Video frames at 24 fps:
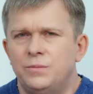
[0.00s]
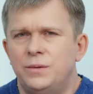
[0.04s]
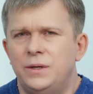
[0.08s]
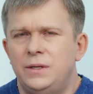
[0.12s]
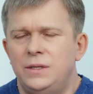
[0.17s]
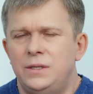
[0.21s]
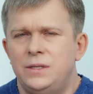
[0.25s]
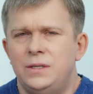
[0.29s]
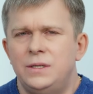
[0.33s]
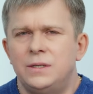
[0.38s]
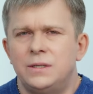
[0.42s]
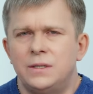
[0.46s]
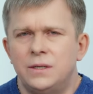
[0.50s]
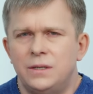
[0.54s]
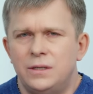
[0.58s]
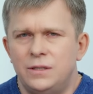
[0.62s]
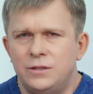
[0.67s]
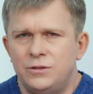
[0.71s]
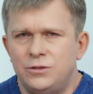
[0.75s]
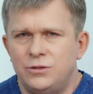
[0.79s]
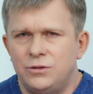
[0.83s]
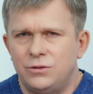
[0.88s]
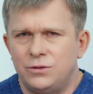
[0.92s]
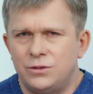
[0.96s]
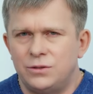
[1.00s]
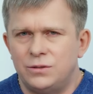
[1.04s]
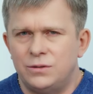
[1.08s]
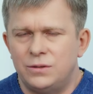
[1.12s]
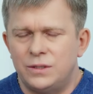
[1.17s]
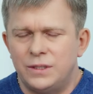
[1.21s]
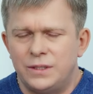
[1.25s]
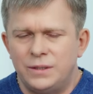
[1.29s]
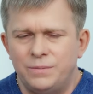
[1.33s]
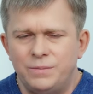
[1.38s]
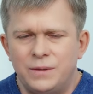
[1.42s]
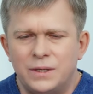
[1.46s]
with geopolitics
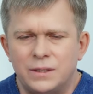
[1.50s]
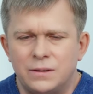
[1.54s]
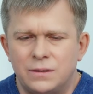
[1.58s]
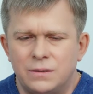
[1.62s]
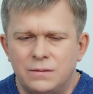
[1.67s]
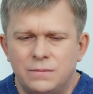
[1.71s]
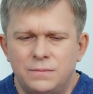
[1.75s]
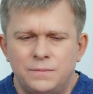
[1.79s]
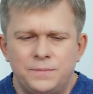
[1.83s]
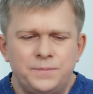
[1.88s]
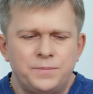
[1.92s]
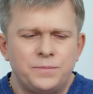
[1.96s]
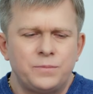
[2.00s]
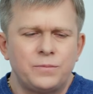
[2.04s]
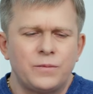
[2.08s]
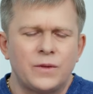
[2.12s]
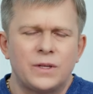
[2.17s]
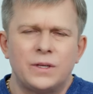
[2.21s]
or something else.